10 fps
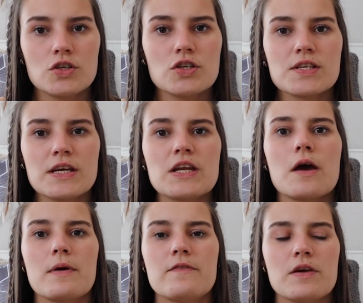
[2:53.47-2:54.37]
Just so you
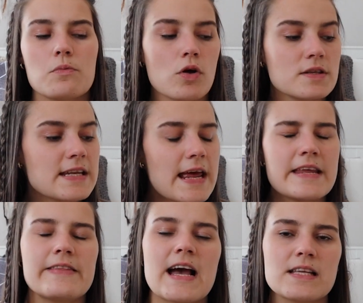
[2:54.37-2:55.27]
know, if you're wanting
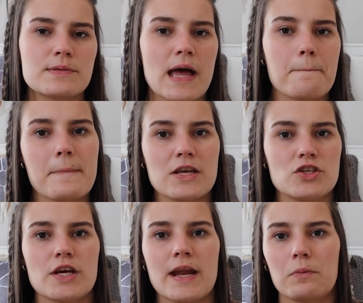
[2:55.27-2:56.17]
any of the items that I mentioned,